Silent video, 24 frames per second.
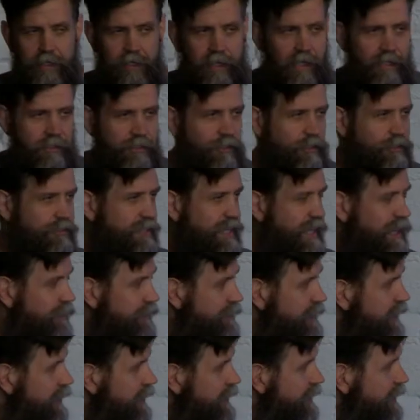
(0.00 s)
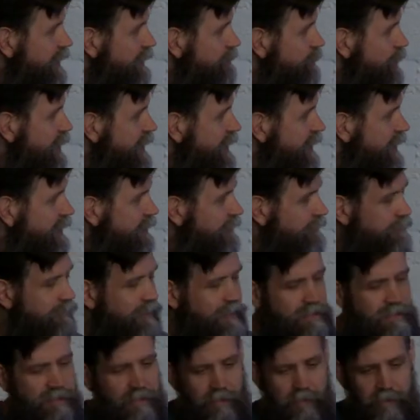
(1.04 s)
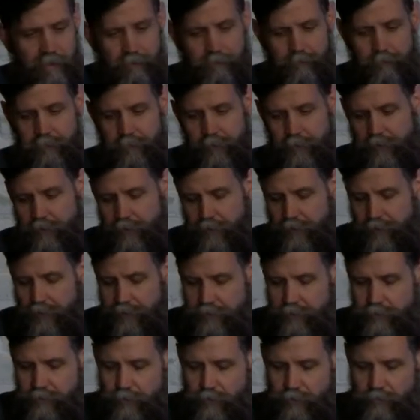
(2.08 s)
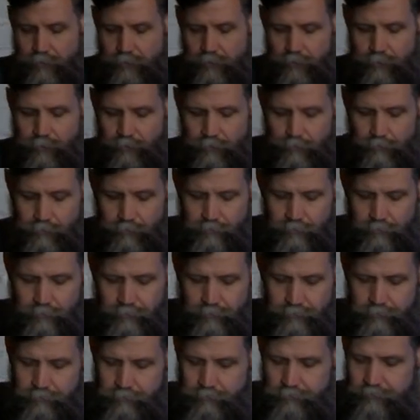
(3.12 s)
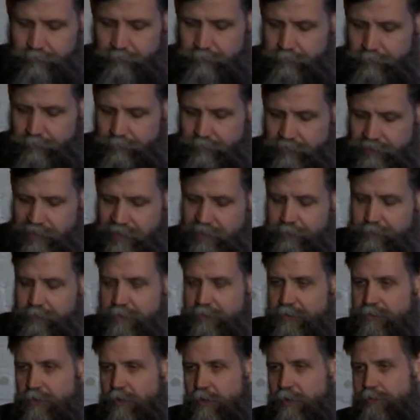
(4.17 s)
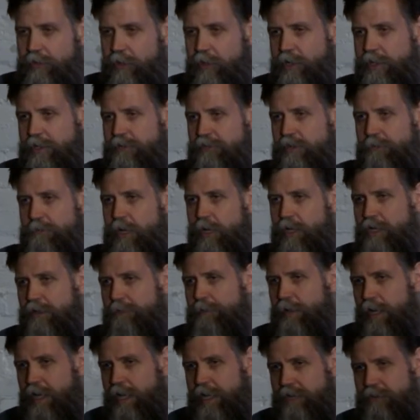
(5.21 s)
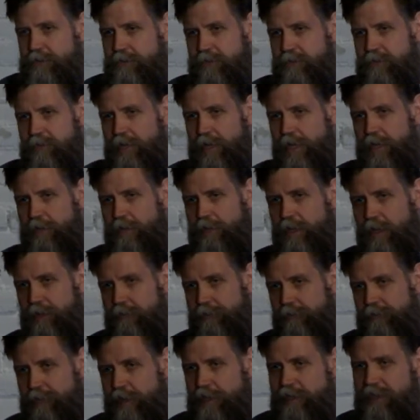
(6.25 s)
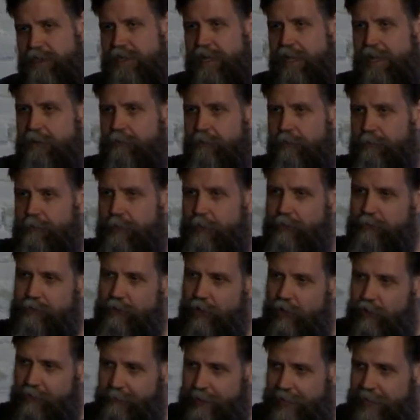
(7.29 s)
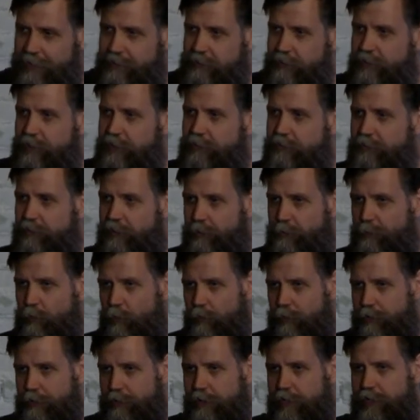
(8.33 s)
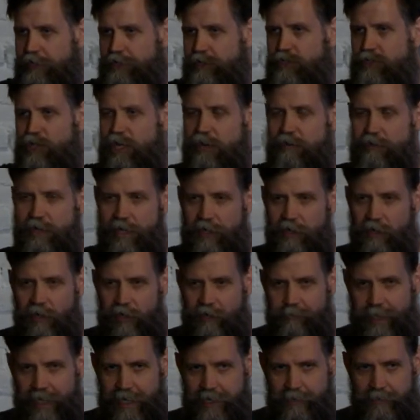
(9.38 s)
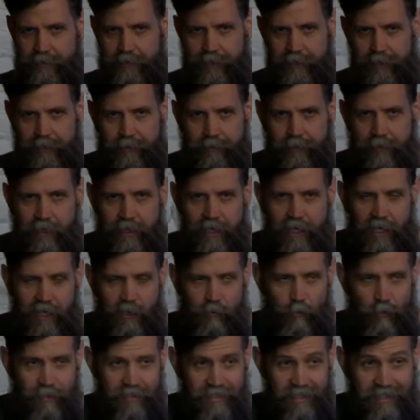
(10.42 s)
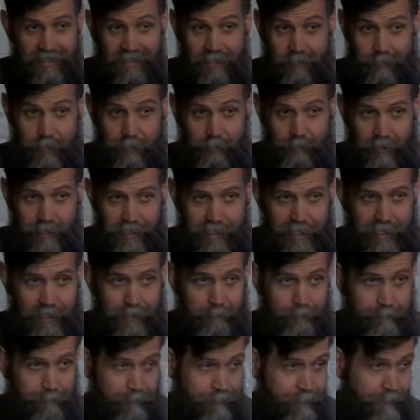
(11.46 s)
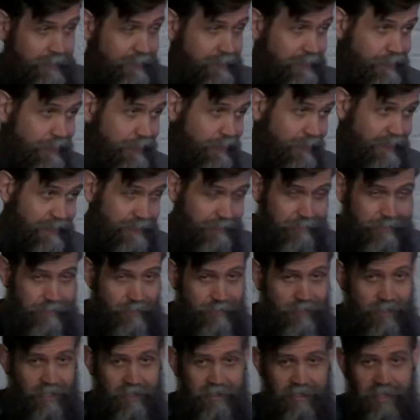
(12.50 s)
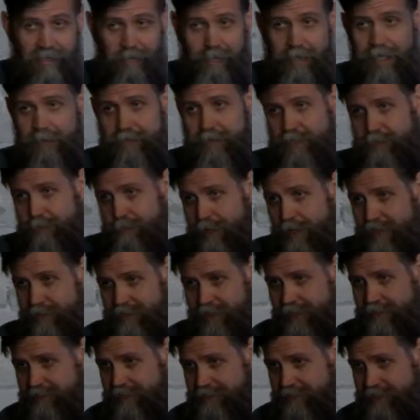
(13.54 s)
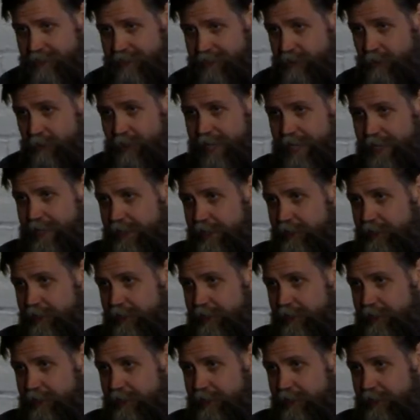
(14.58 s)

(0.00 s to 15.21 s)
It turns out that if we can convince them to set up this server and some honeypots and then feed the data from those automatically into their border and share that automatically, once that's up and running, there's nothing about this process that says you can't